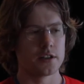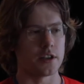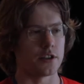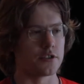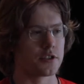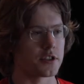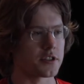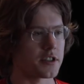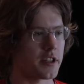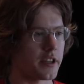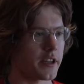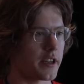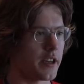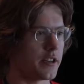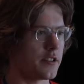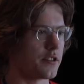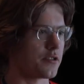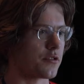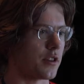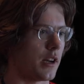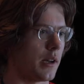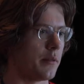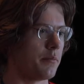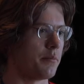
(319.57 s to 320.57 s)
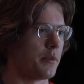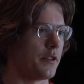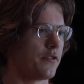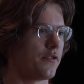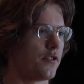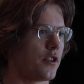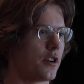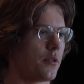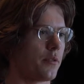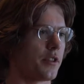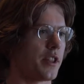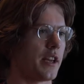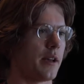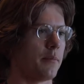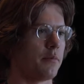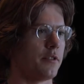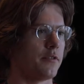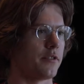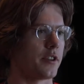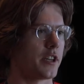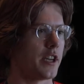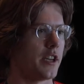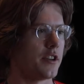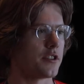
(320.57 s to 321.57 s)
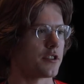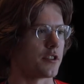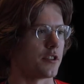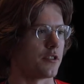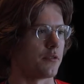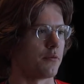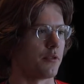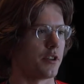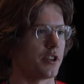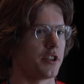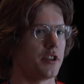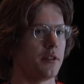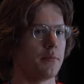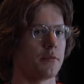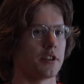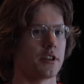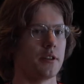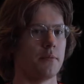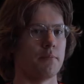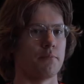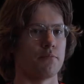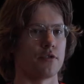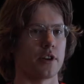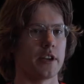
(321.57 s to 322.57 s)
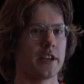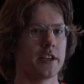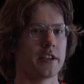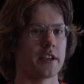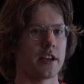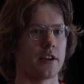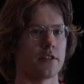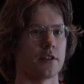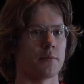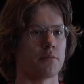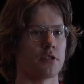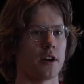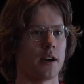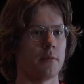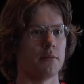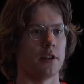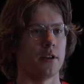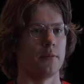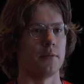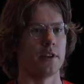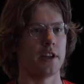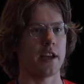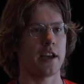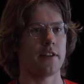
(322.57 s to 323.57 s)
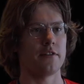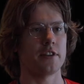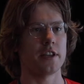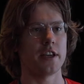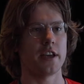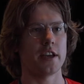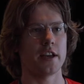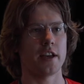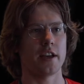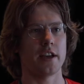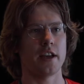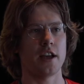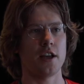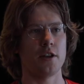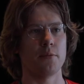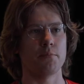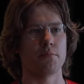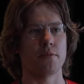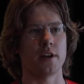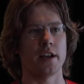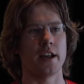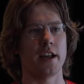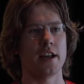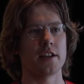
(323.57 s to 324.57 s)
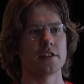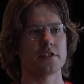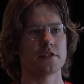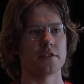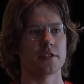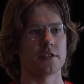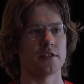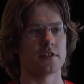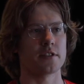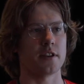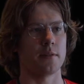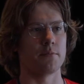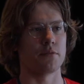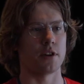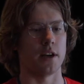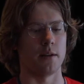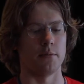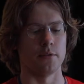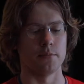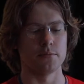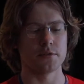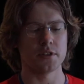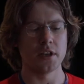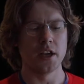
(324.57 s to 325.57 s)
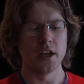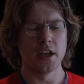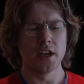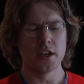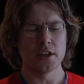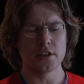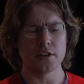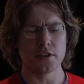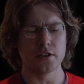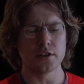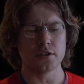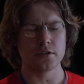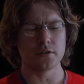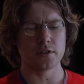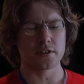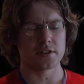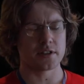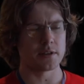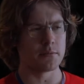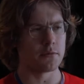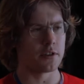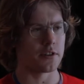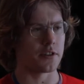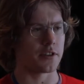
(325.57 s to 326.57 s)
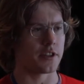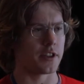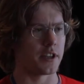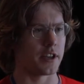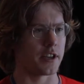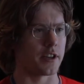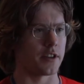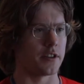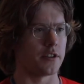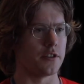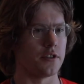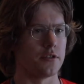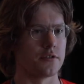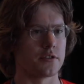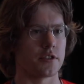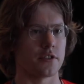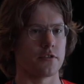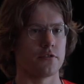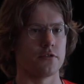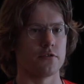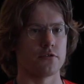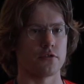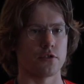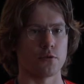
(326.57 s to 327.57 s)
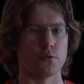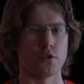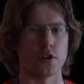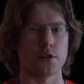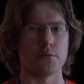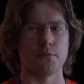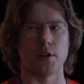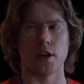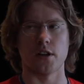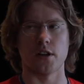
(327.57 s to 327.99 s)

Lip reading: Now, just like I described before with amplification, where the human can break down a problem and have the AI help by answering the subproblems, you can do a similar thing using reward